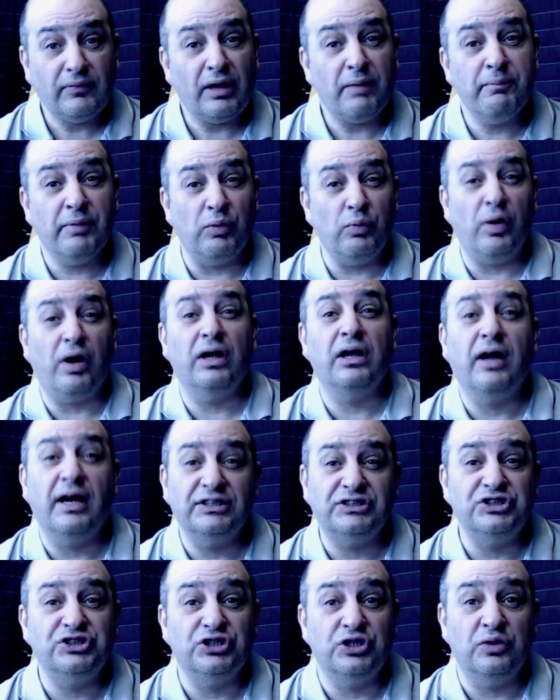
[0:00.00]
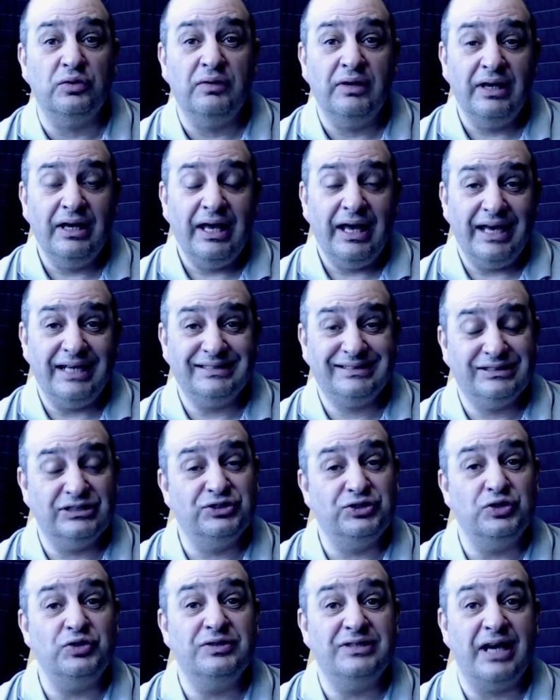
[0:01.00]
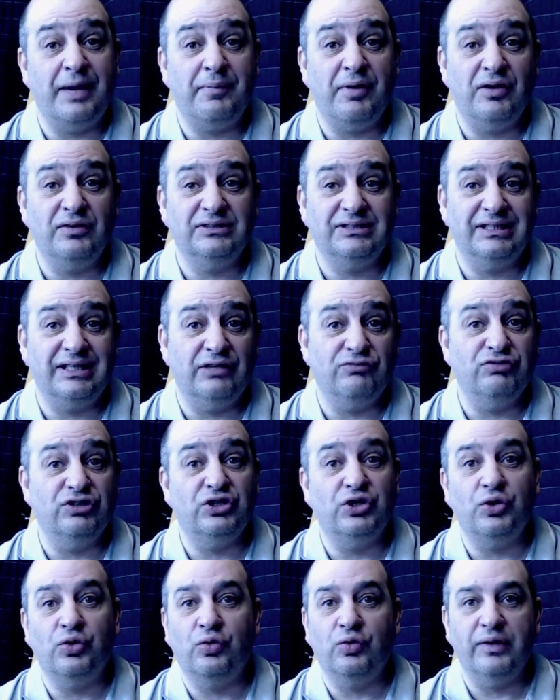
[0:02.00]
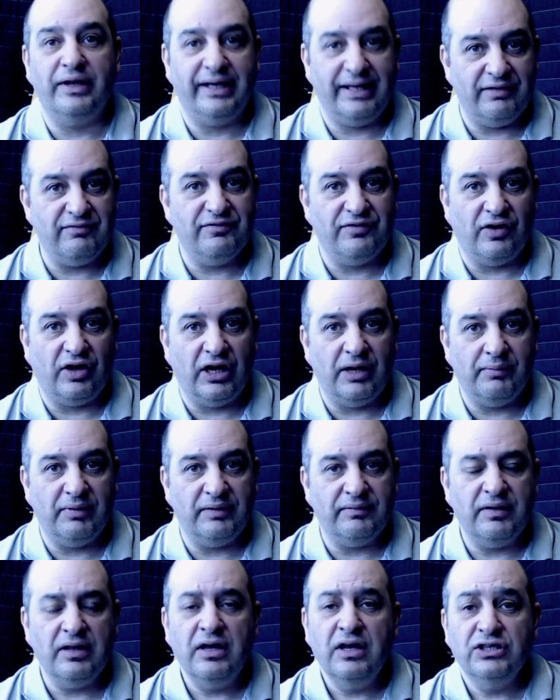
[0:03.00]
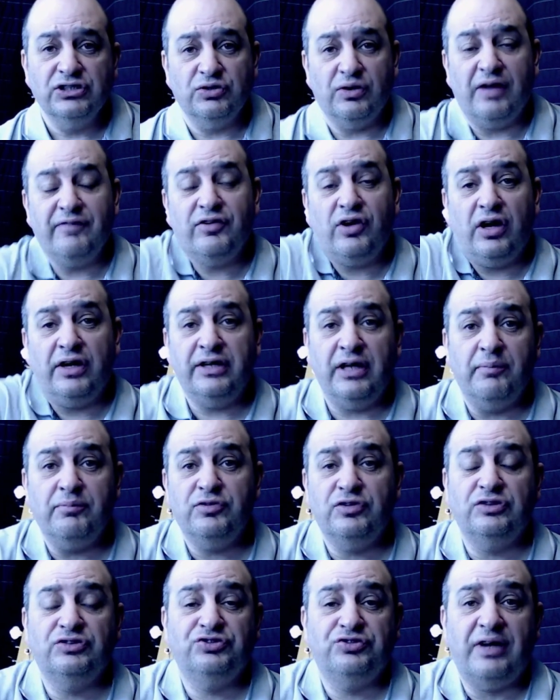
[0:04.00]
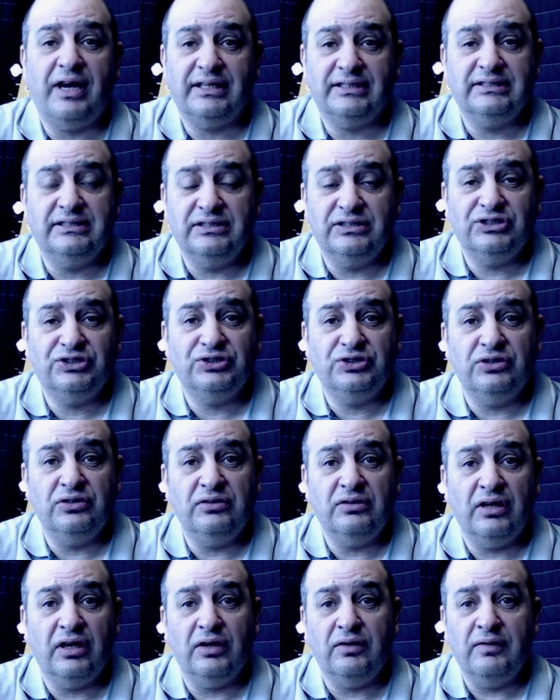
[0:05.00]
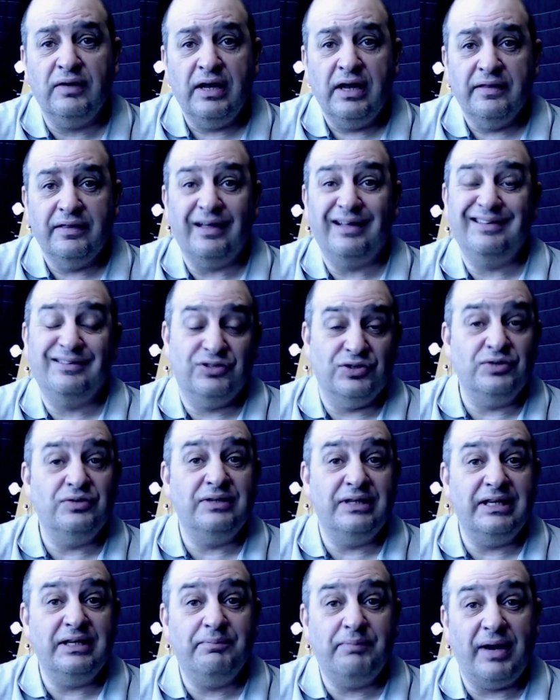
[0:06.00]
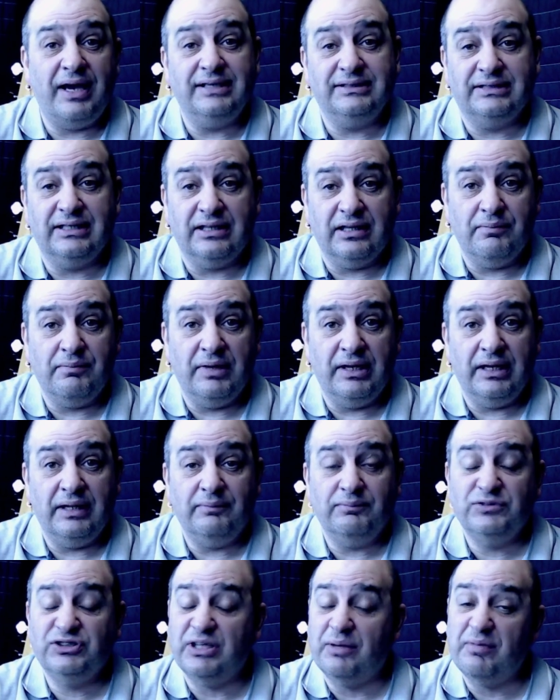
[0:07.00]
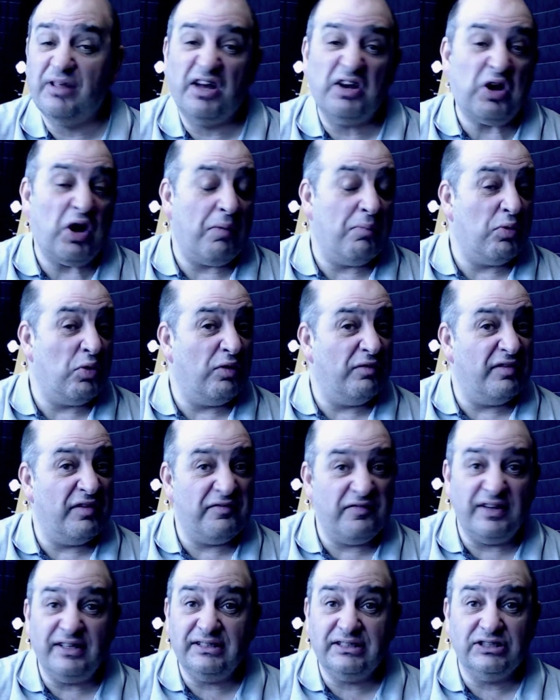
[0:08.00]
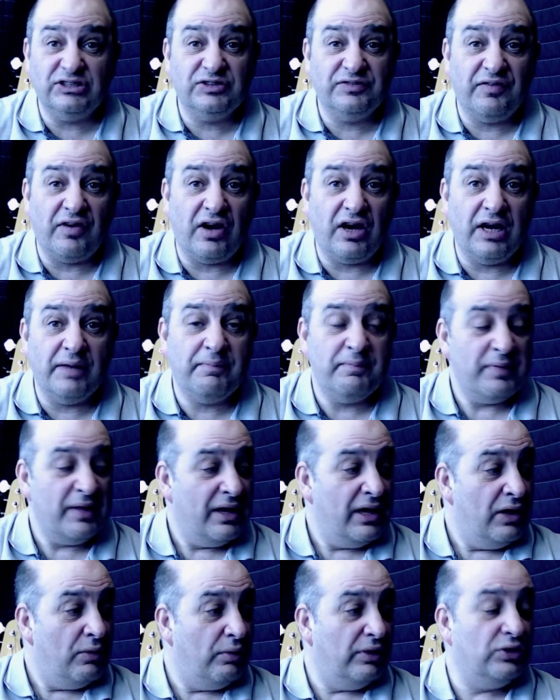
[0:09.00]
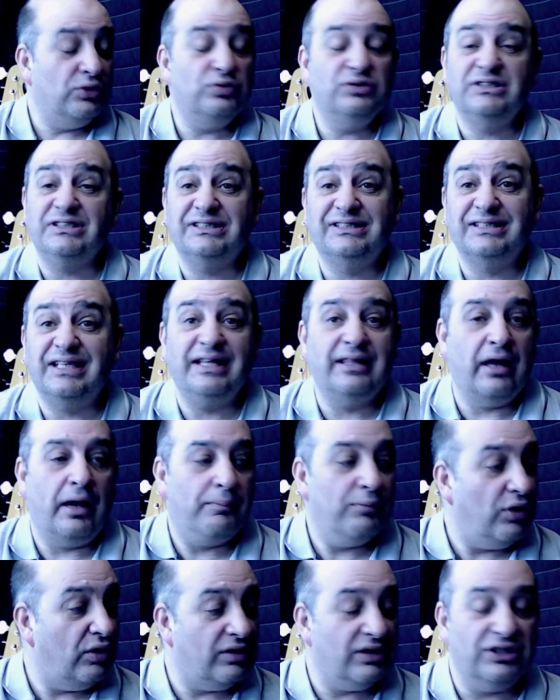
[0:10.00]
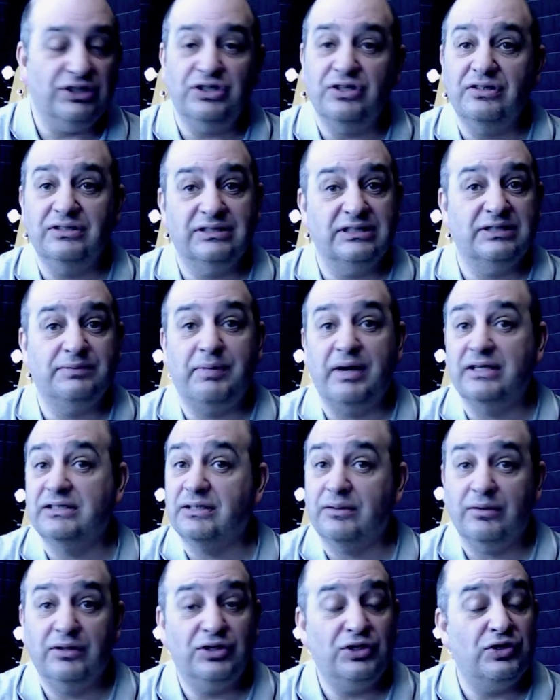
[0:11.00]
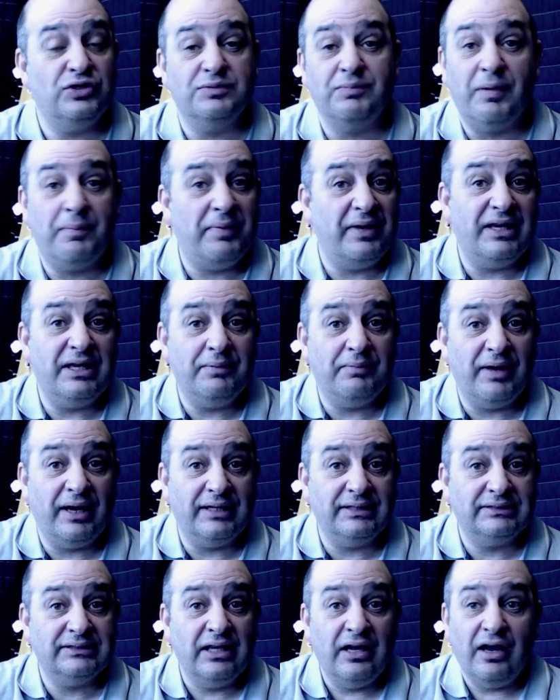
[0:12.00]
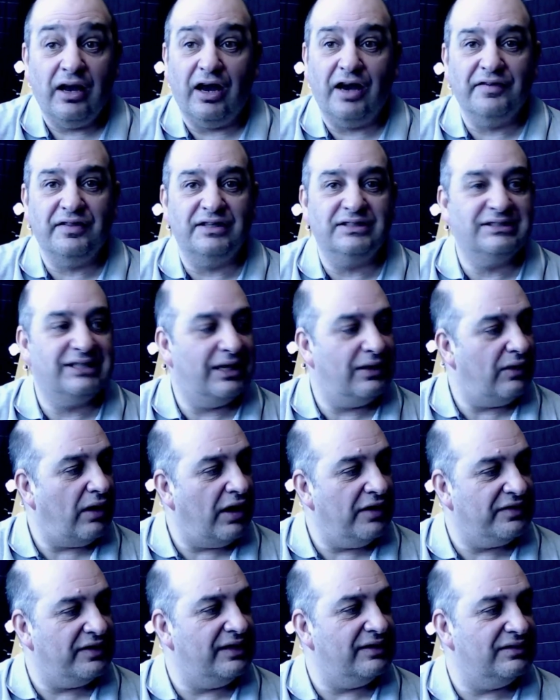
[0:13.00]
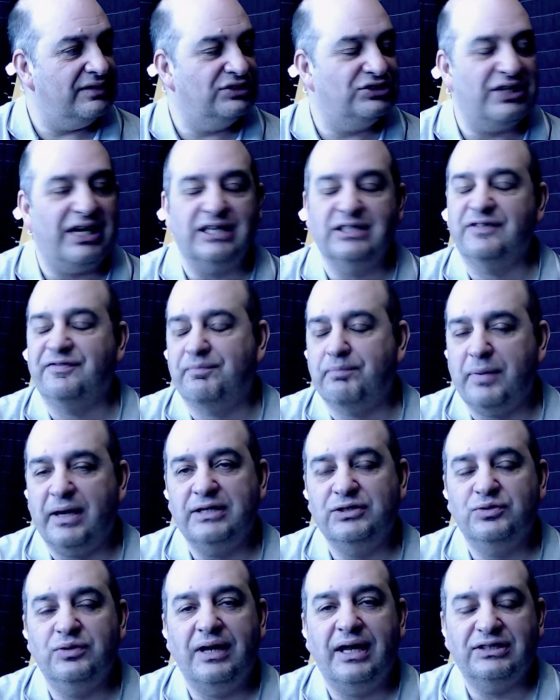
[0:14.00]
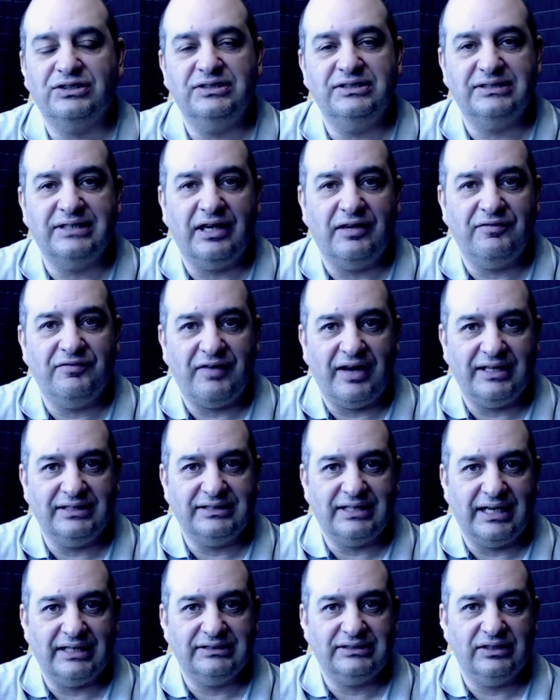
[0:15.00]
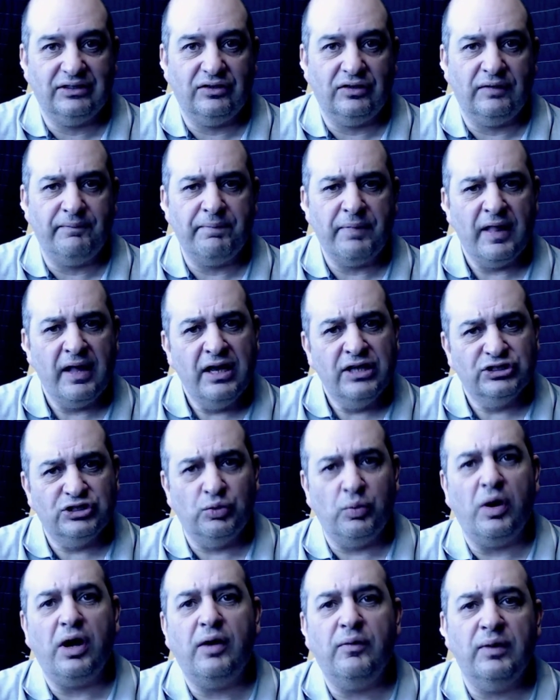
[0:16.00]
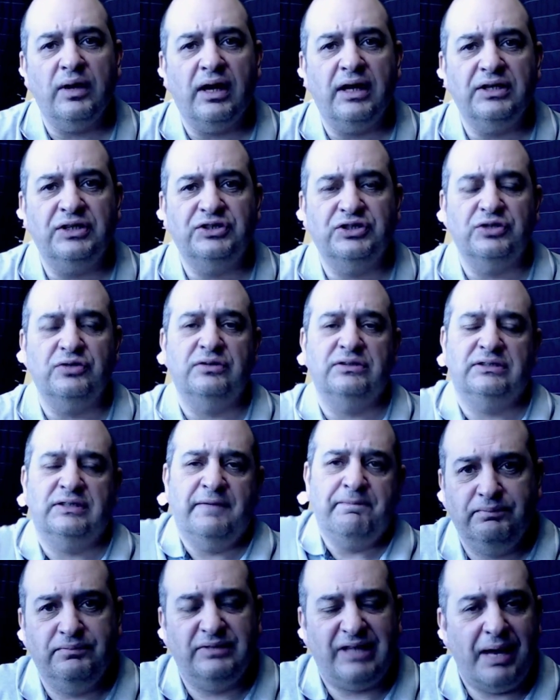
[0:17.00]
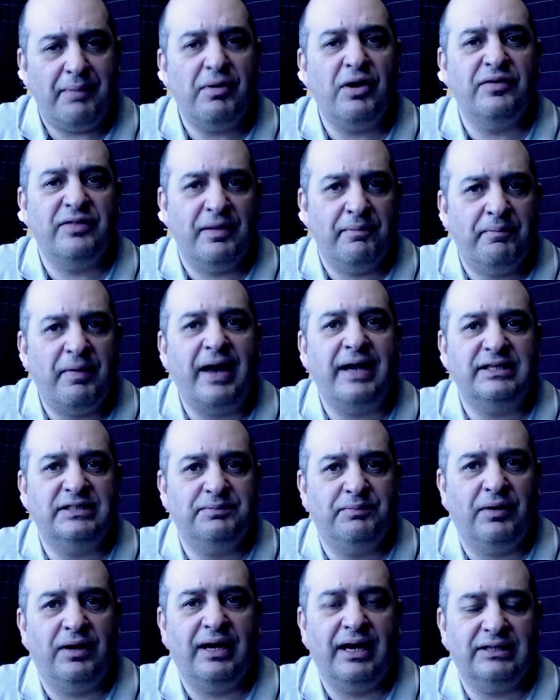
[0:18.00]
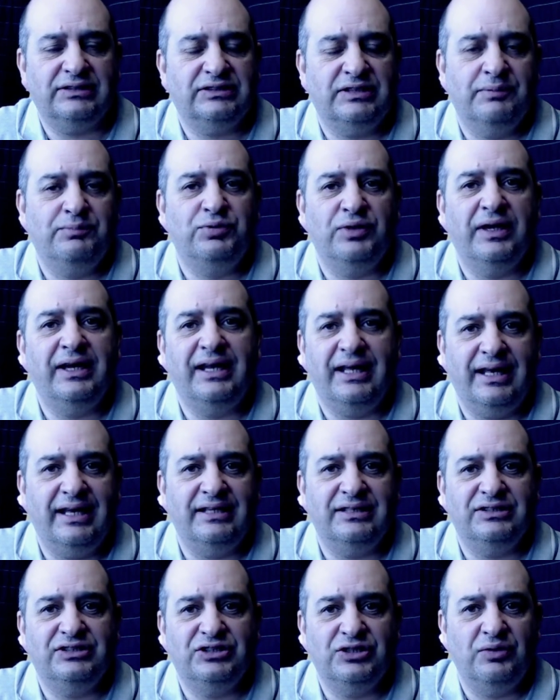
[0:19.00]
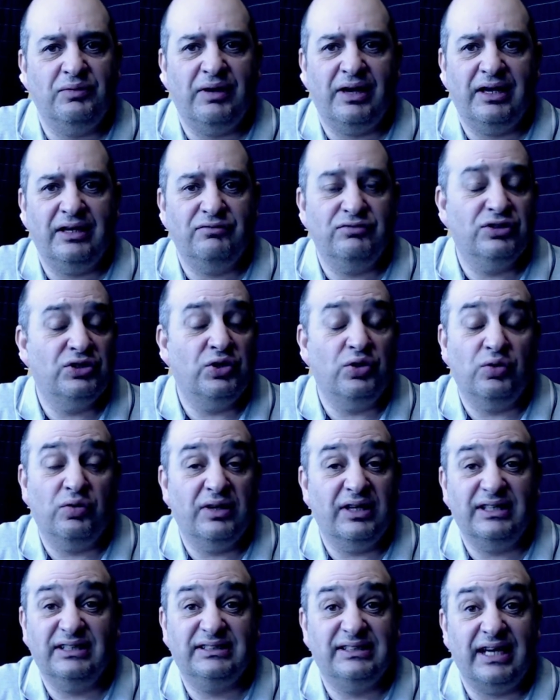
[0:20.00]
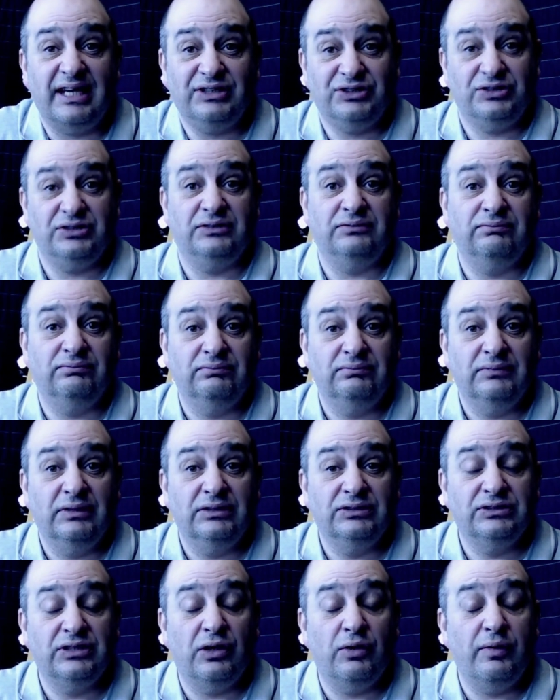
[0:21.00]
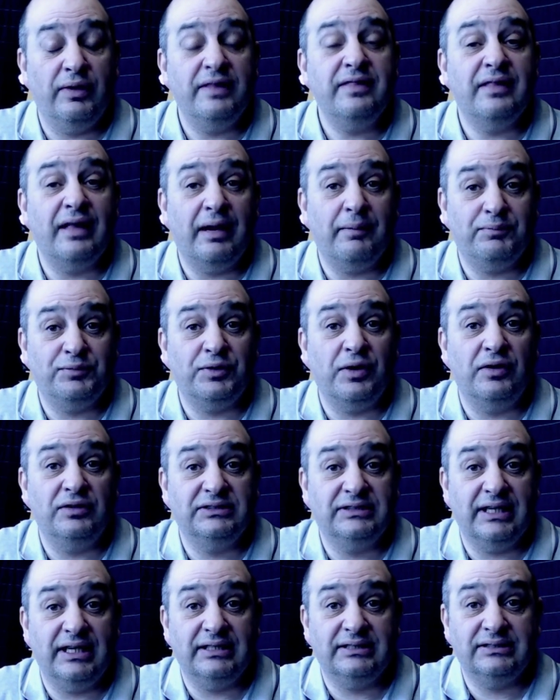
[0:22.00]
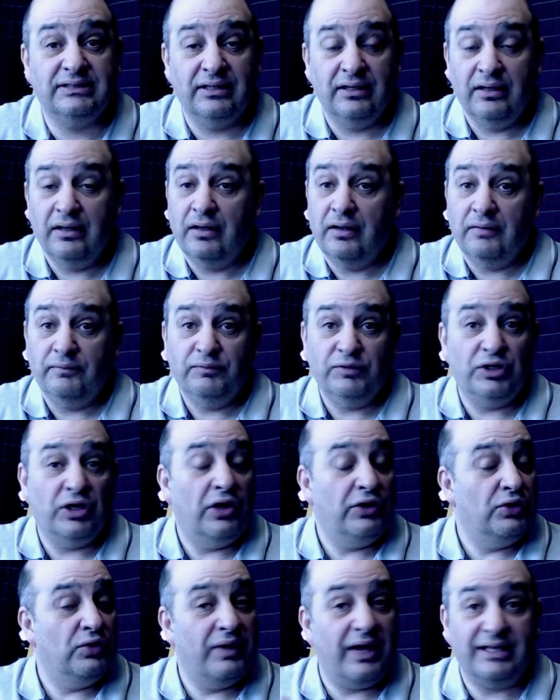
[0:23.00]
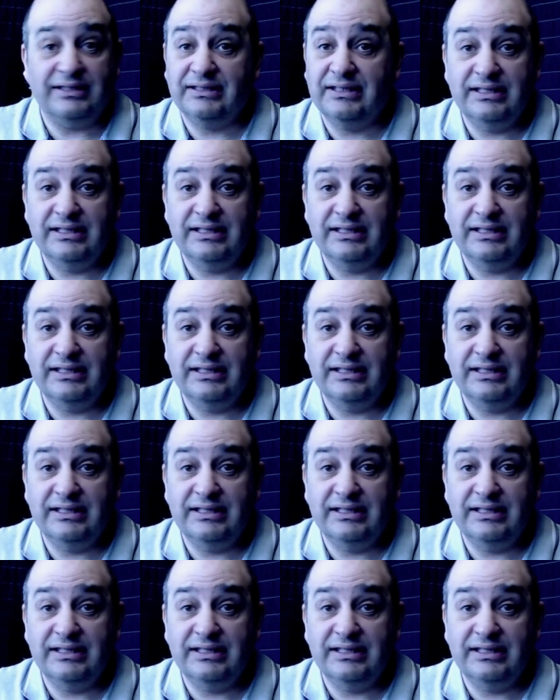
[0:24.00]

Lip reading: But what I'd like to do is to do demos in a recording environment. So I've got a number of tracks in the studio that do need bass at the minute. Some that have got more of a vintage vibe, but you'll just see that I'm not going to use this bass, I'm going to use my P bass. Others that I think the jazz bass will actually sound fantastic on. So what I would like to do is demo the bass by actually bringing it into a recording session. So in that process, you'll get to